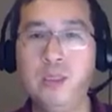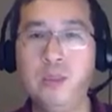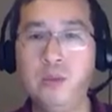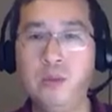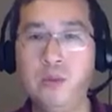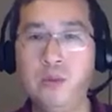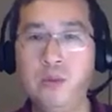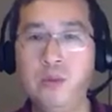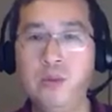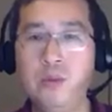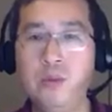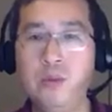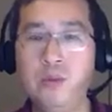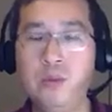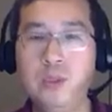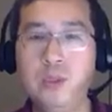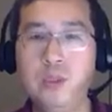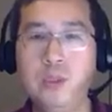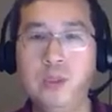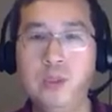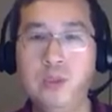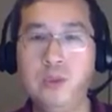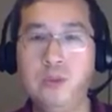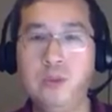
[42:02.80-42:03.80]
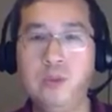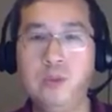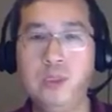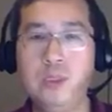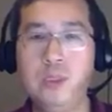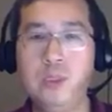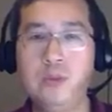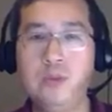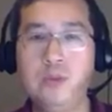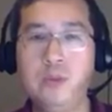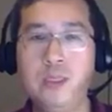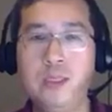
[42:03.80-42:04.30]
Yeah, of course we need
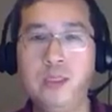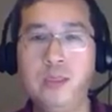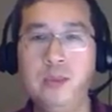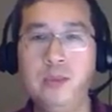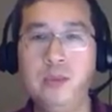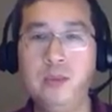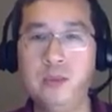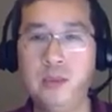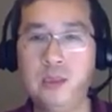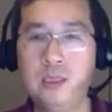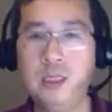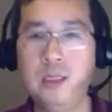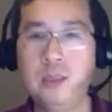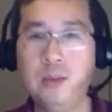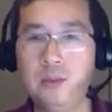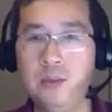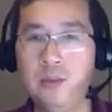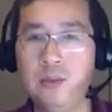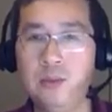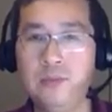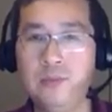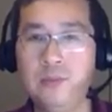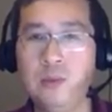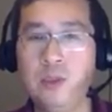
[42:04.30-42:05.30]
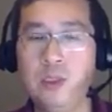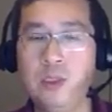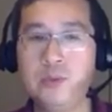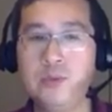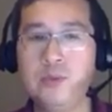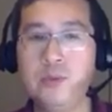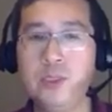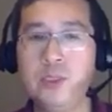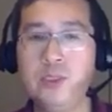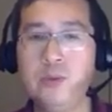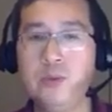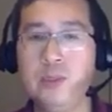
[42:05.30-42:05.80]
to have some mechanism. Later we talk
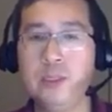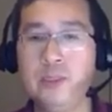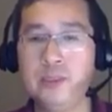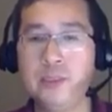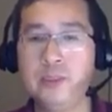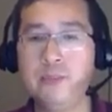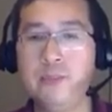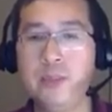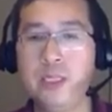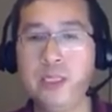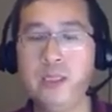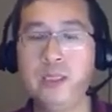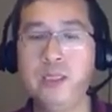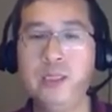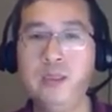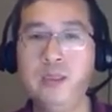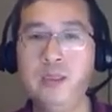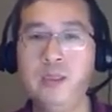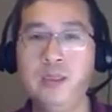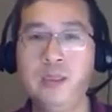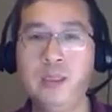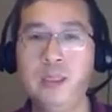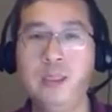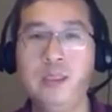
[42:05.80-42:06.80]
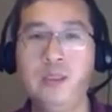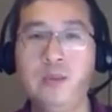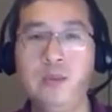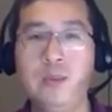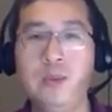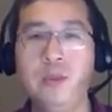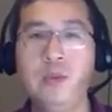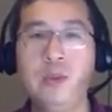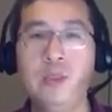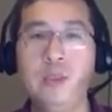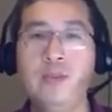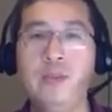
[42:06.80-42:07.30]
about in a transaction.
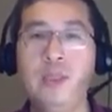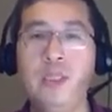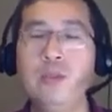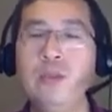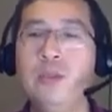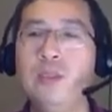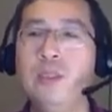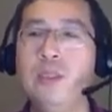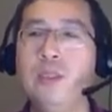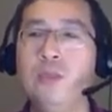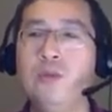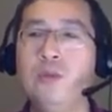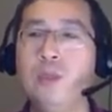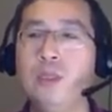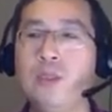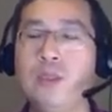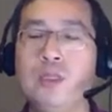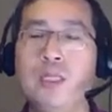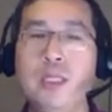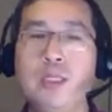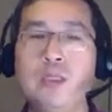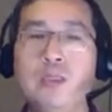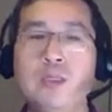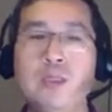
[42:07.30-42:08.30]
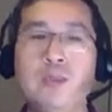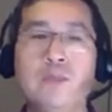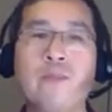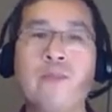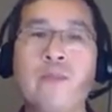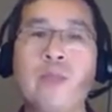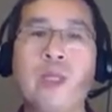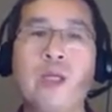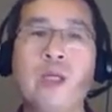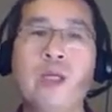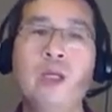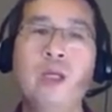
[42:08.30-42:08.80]
We make sure there's
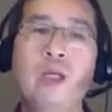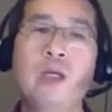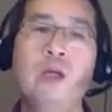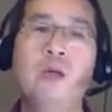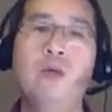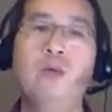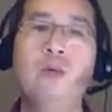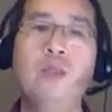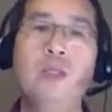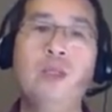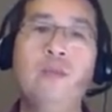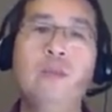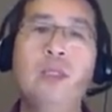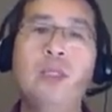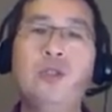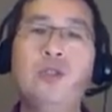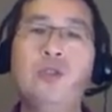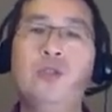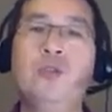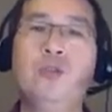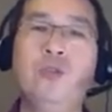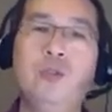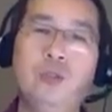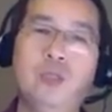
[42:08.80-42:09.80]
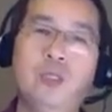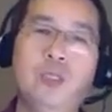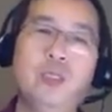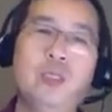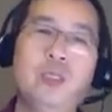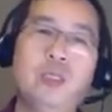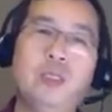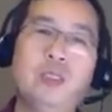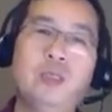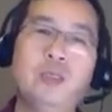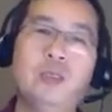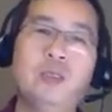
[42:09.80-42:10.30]
a consistency
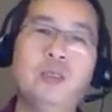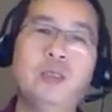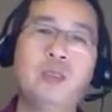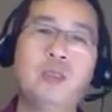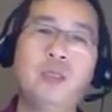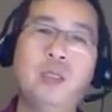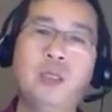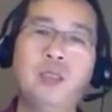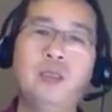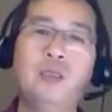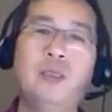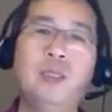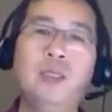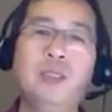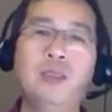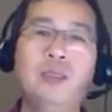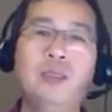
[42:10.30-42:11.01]
will be maintained.